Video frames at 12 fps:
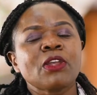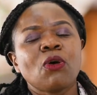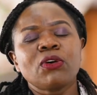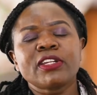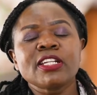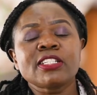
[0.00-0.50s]

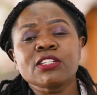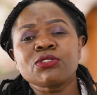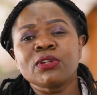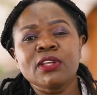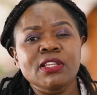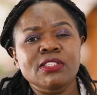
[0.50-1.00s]

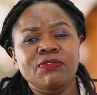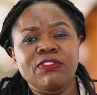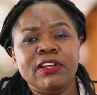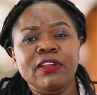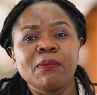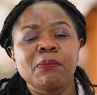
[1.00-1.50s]
Orientation is
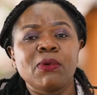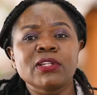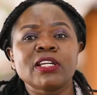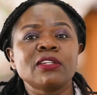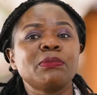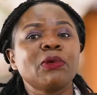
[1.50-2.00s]
very important